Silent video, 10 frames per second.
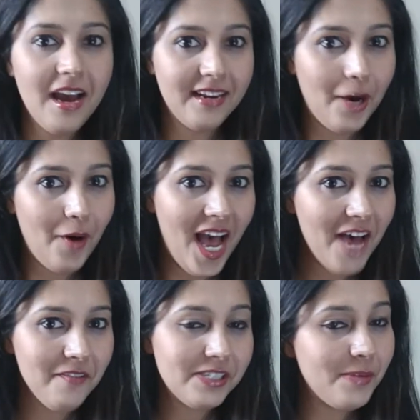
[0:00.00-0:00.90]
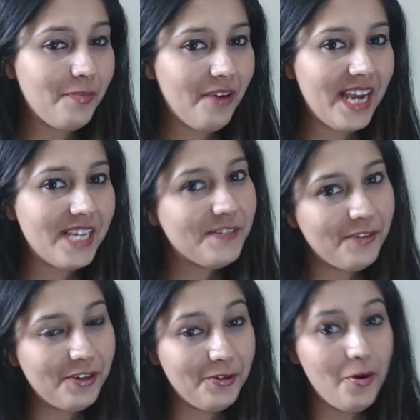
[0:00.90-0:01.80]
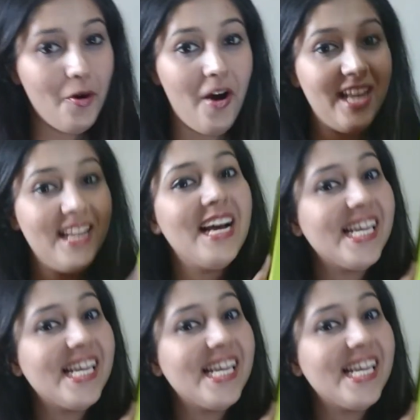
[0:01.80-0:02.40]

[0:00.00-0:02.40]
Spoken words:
Now I have a surprise for you all.